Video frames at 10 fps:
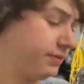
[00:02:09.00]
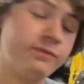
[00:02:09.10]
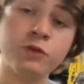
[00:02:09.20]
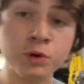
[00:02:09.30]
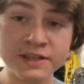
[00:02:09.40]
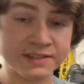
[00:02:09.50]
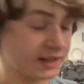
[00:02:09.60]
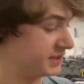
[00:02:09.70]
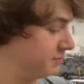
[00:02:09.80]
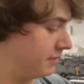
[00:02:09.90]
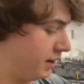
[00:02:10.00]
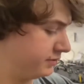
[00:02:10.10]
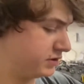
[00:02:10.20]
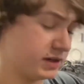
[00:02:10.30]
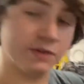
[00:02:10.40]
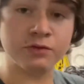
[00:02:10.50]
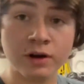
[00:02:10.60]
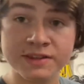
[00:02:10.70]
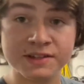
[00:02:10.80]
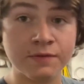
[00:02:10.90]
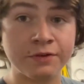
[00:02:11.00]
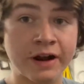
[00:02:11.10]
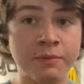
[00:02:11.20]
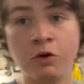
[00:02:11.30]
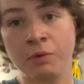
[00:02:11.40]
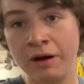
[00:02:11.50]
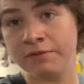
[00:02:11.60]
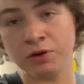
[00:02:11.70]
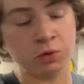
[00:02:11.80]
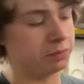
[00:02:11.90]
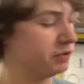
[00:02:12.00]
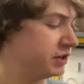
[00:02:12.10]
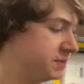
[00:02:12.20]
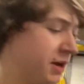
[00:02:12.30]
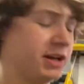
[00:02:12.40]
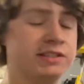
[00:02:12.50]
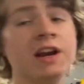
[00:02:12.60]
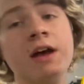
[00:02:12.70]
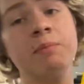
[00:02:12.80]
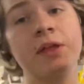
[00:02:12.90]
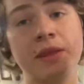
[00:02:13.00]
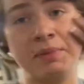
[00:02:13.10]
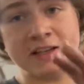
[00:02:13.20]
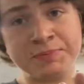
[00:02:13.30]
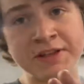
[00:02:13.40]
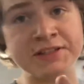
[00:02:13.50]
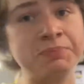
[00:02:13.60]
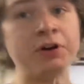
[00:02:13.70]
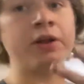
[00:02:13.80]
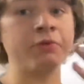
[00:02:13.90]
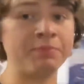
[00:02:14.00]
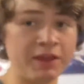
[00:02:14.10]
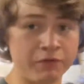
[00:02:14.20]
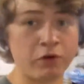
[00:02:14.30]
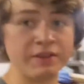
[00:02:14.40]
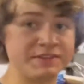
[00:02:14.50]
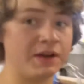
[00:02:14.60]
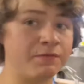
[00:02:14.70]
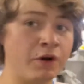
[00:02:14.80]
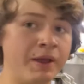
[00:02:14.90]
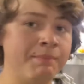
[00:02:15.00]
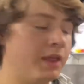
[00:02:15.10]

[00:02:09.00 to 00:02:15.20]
E46 it mounts in front of the subframe or wherever you want to put it, to be honest. But the best place to put it would be in front of the subframe.